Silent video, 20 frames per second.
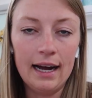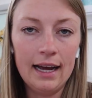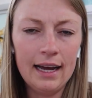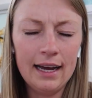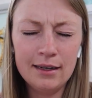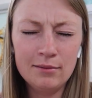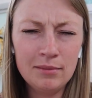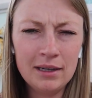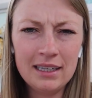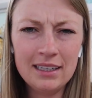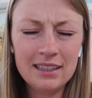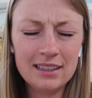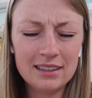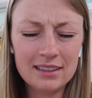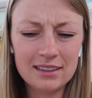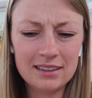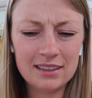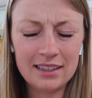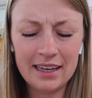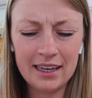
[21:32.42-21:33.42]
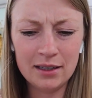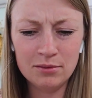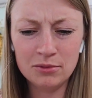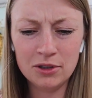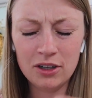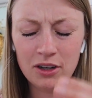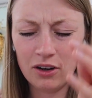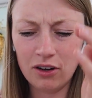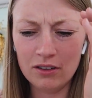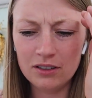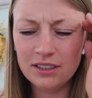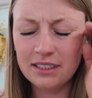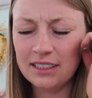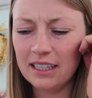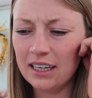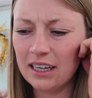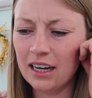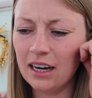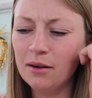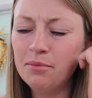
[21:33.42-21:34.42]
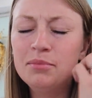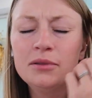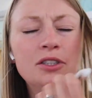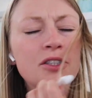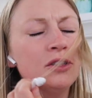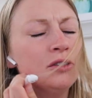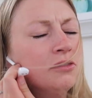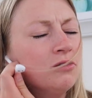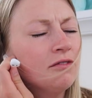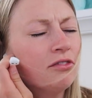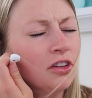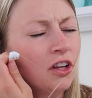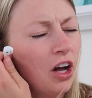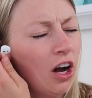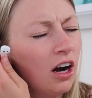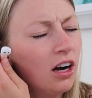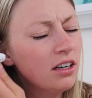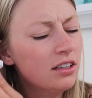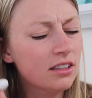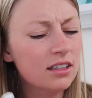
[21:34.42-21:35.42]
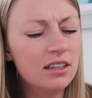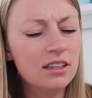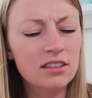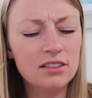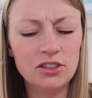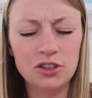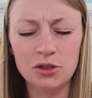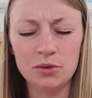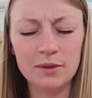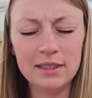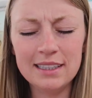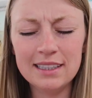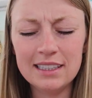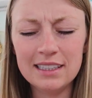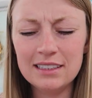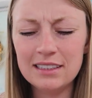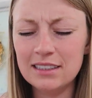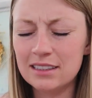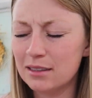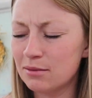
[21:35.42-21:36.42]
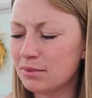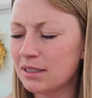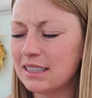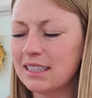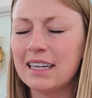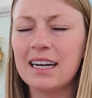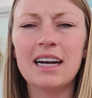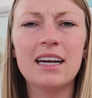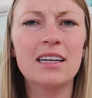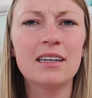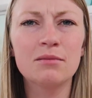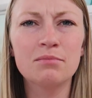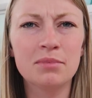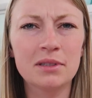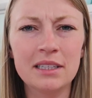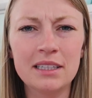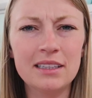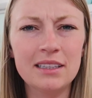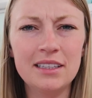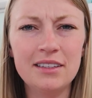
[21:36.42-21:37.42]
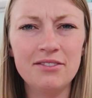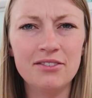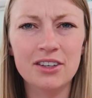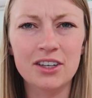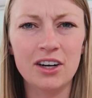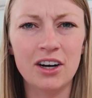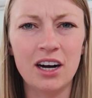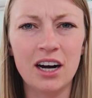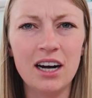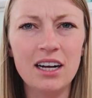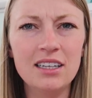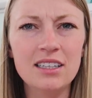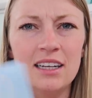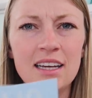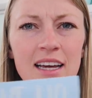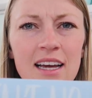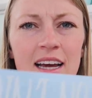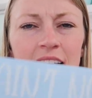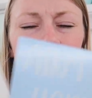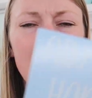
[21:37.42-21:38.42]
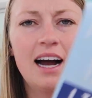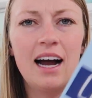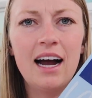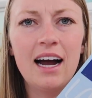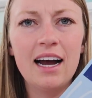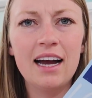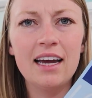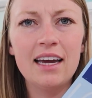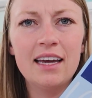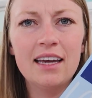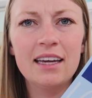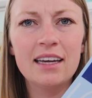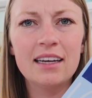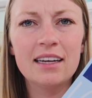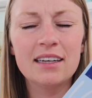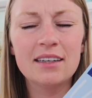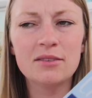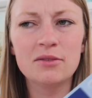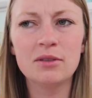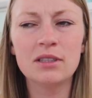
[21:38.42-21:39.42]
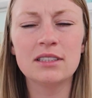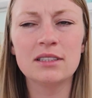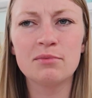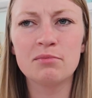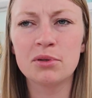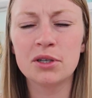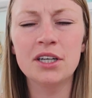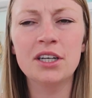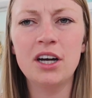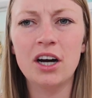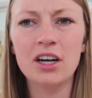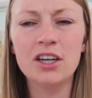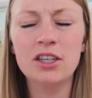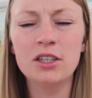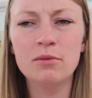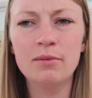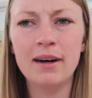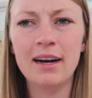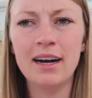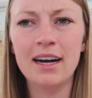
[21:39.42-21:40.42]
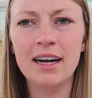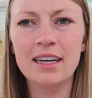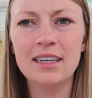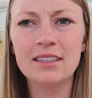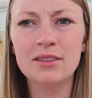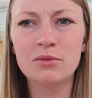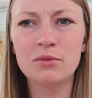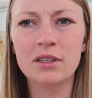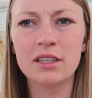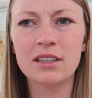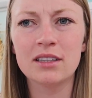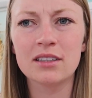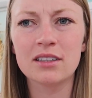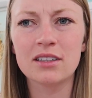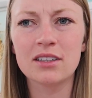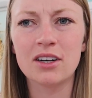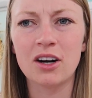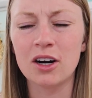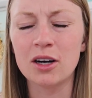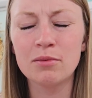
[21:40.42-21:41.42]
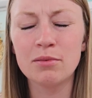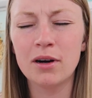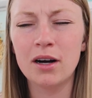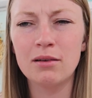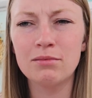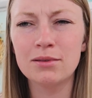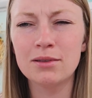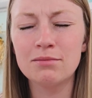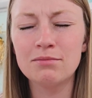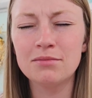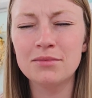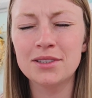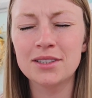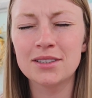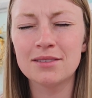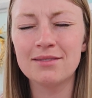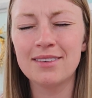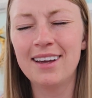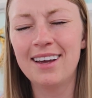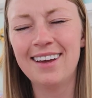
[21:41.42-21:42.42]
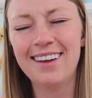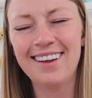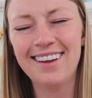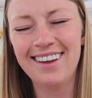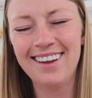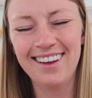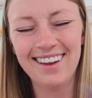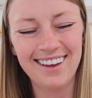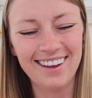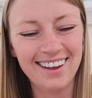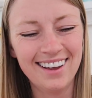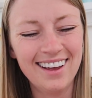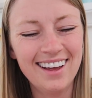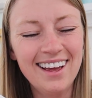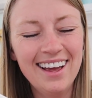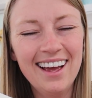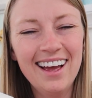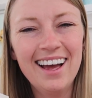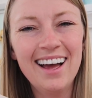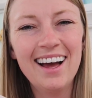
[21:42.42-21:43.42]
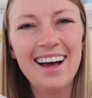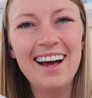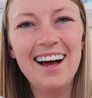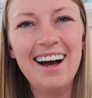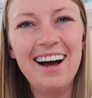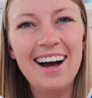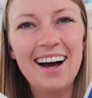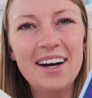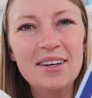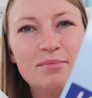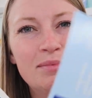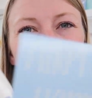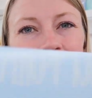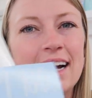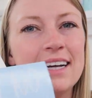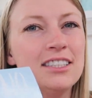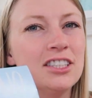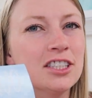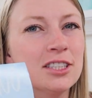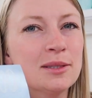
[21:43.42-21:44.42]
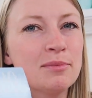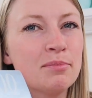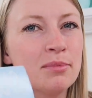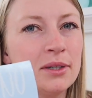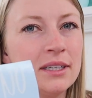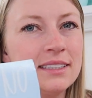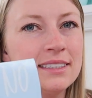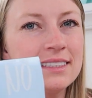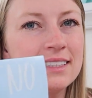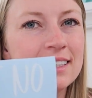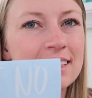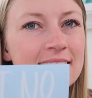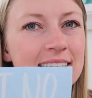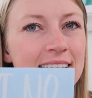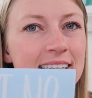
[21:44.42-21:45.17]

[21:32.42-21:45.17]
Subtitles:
I had my camera all set up to vlog doing this, but then I completely forgot. I was preoccupied with car problems. But I just printed